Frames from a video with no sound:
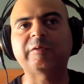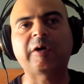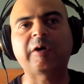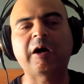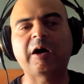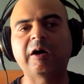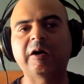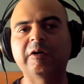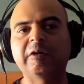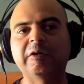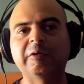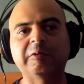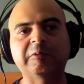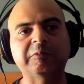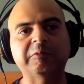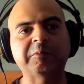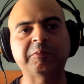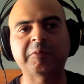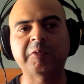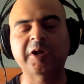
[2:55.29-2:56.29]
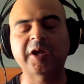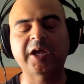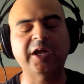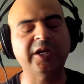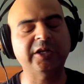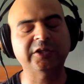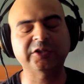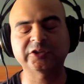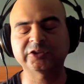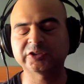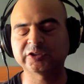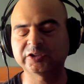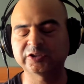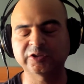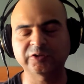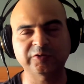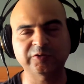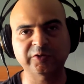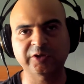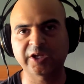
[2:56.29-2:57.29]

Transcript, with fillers: how, eh, you know,